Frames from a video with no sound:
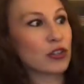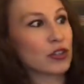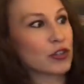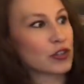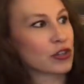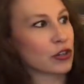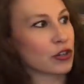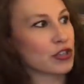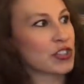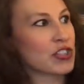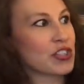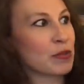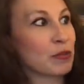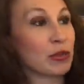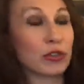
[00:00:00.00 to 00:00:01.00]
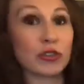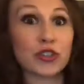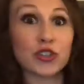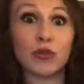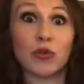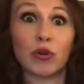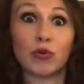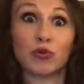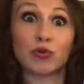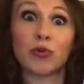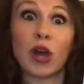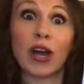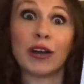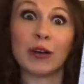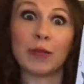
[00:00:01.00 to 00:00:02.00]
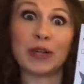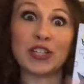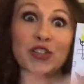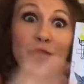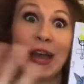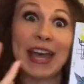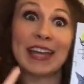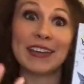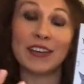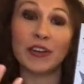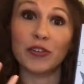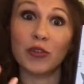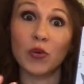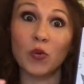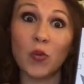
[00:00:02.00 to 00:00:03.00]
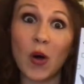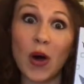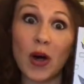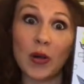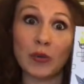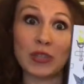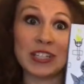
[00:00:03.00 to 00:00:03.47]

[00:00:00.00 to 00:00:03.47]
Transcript: So are similar to a rug, but you hang it on the wall with